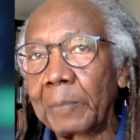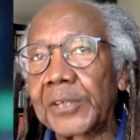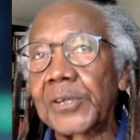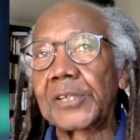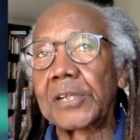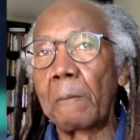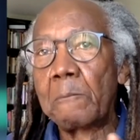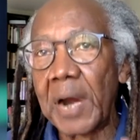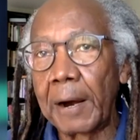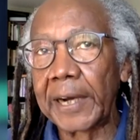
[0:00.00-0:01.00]
This is an
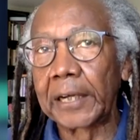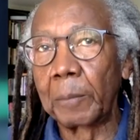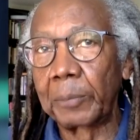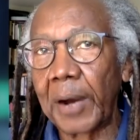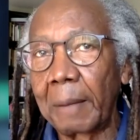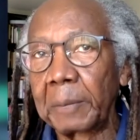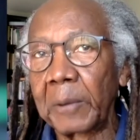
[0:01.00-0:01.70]
America problem.